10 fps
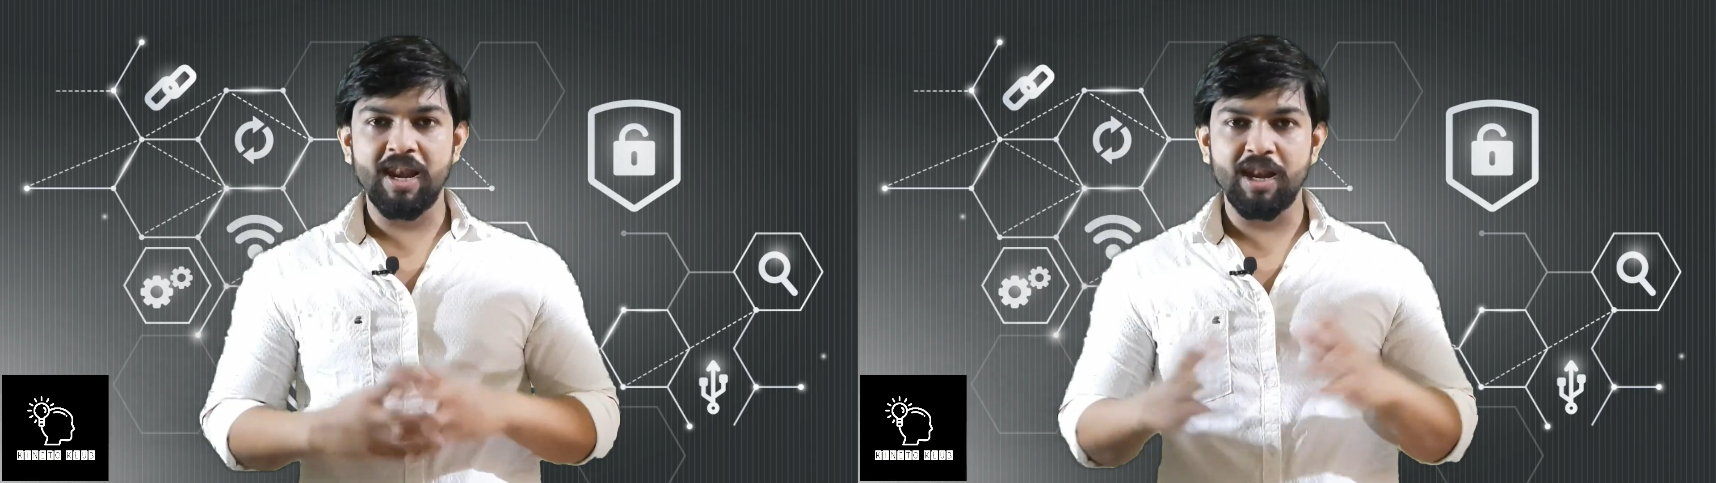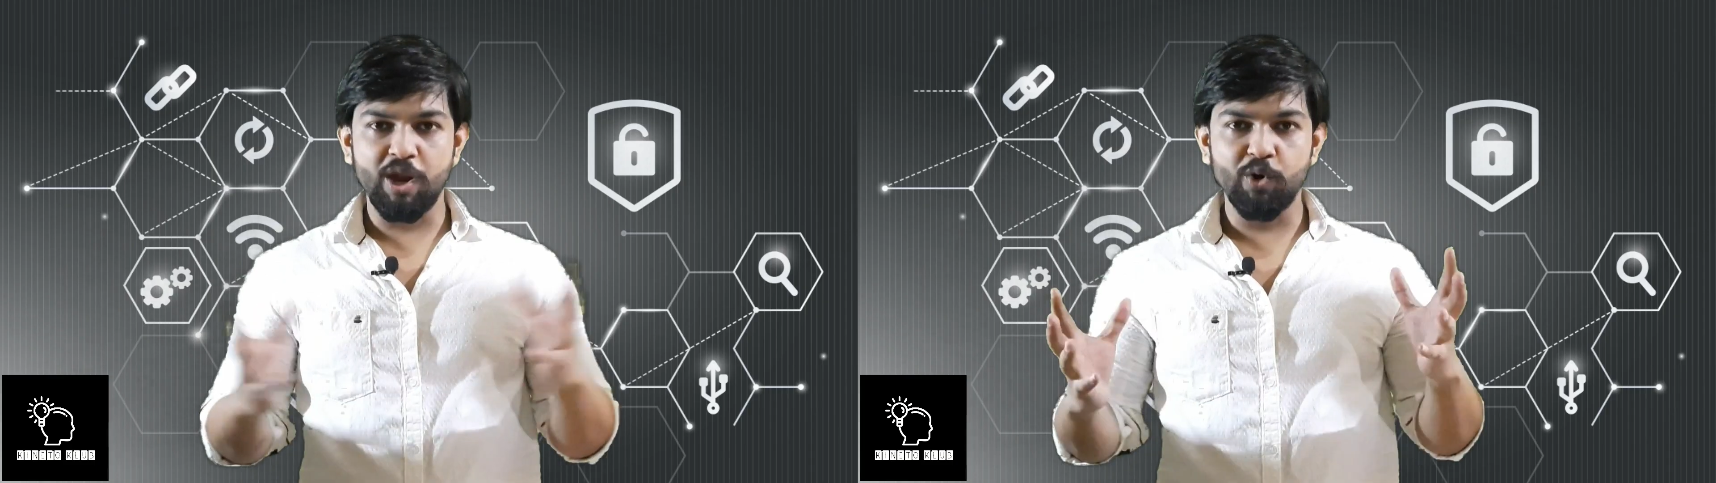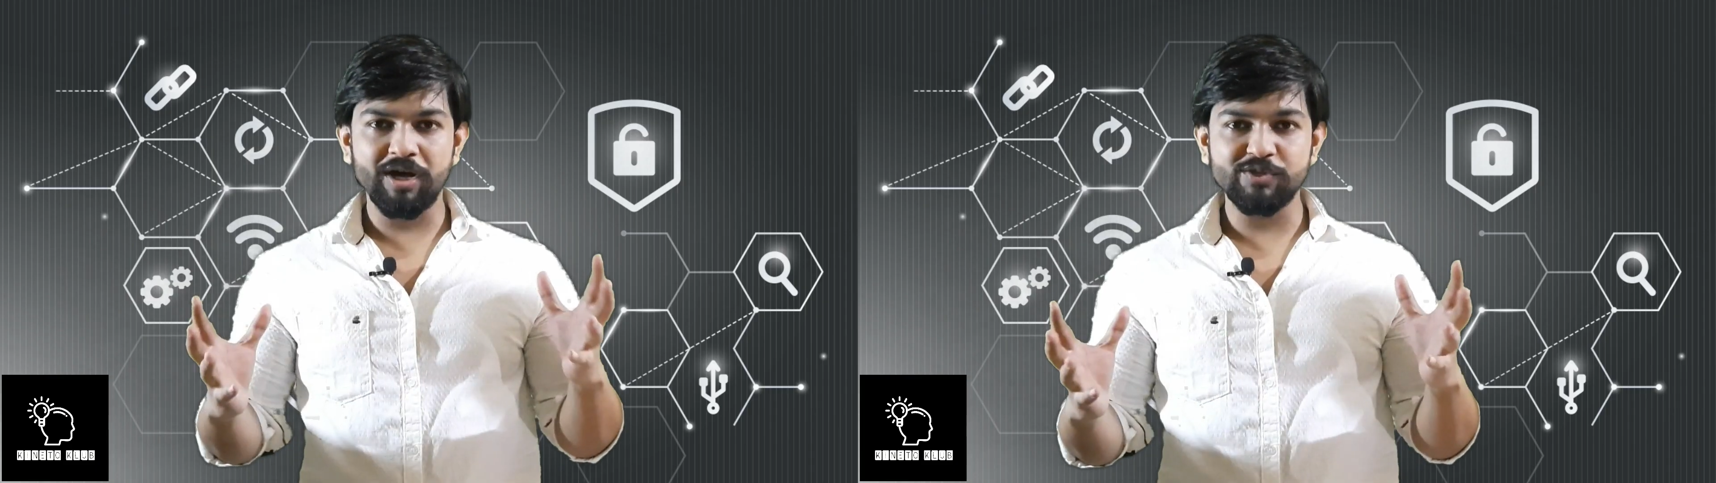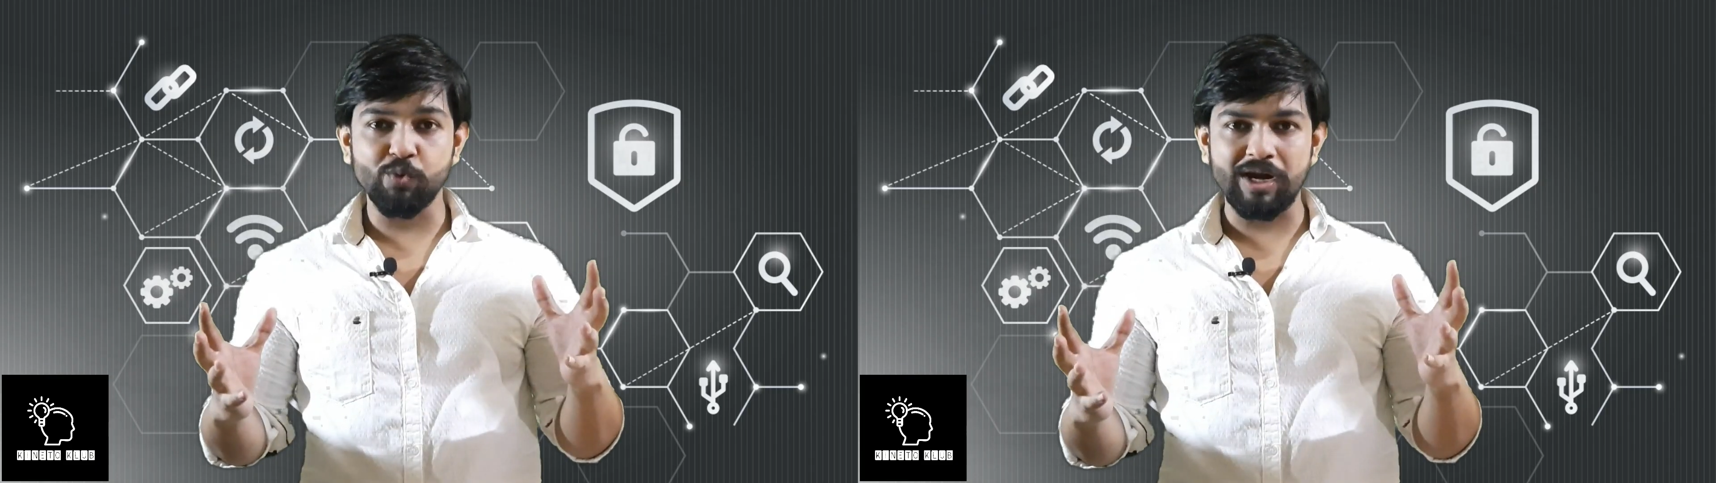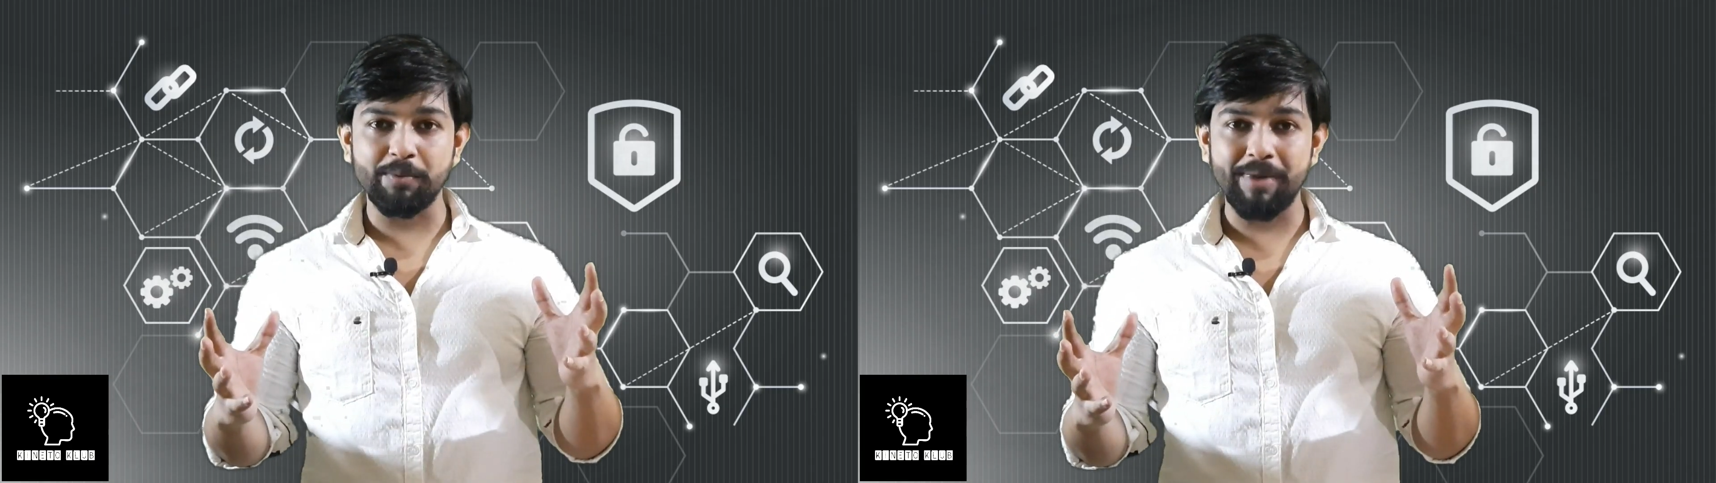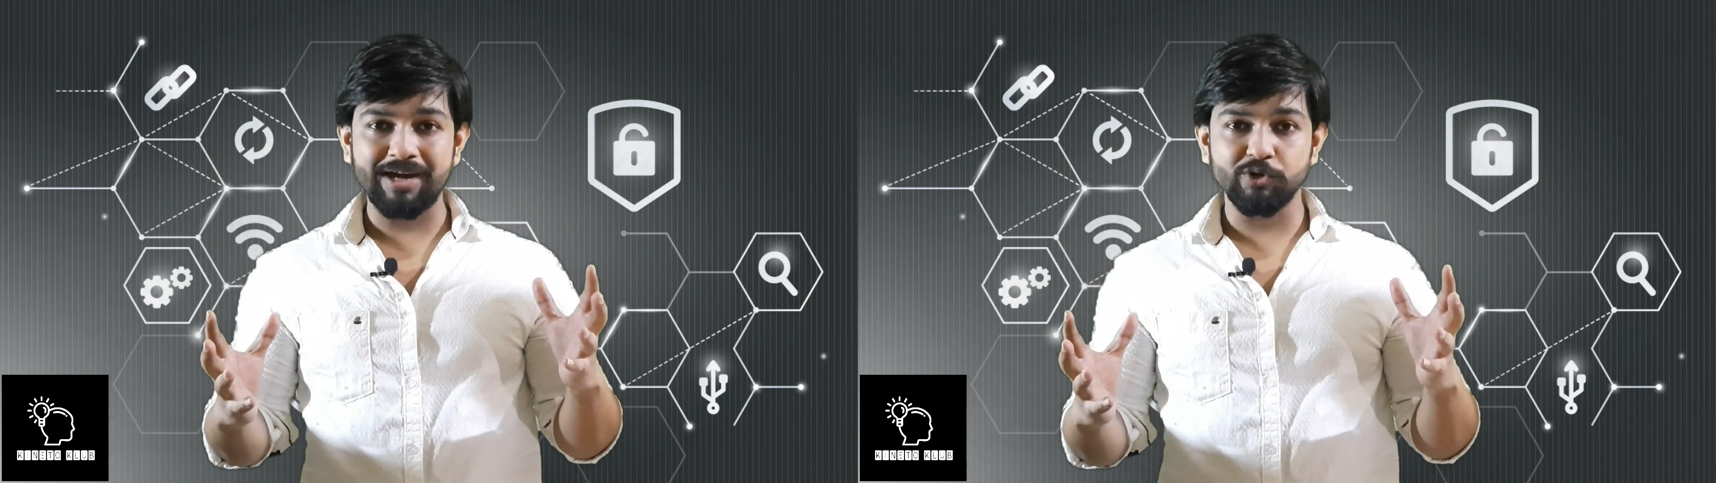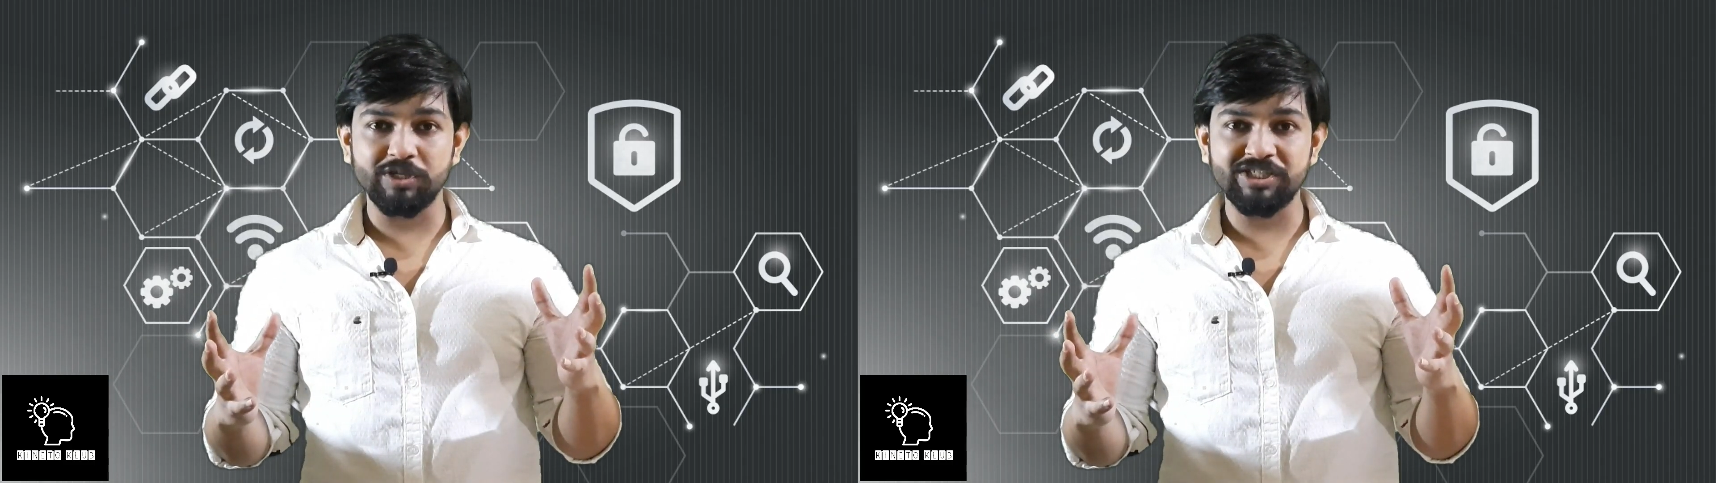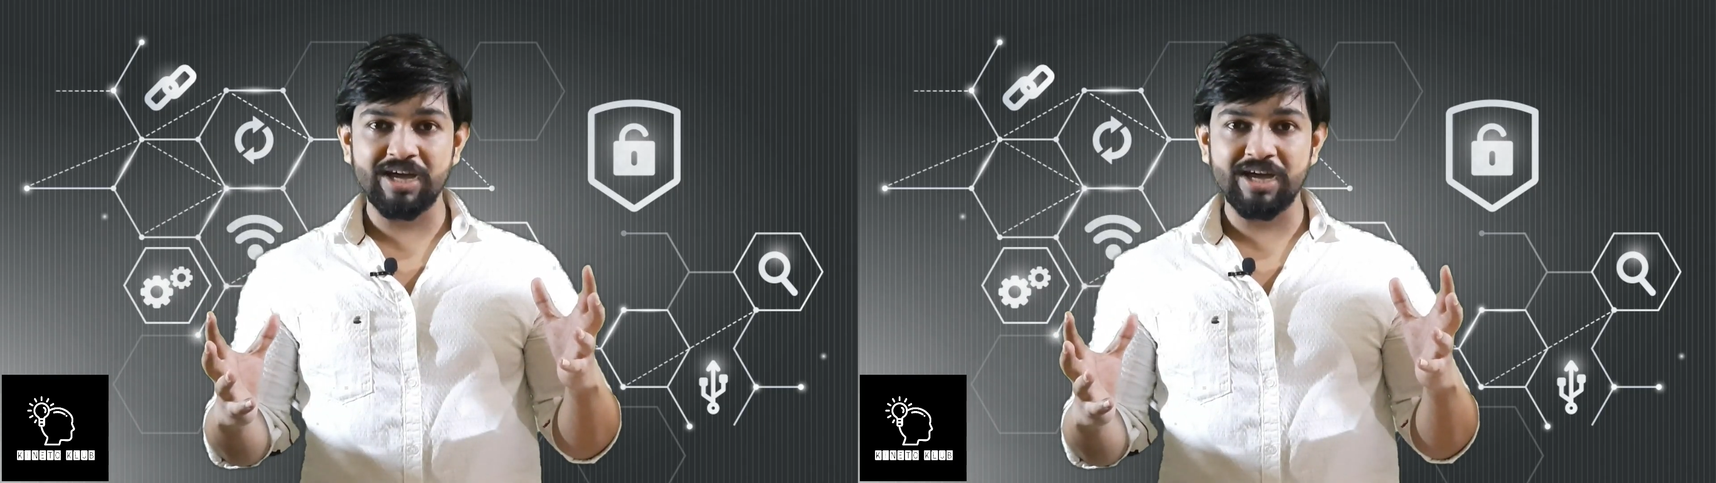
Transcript: Hello guys, welcome back to the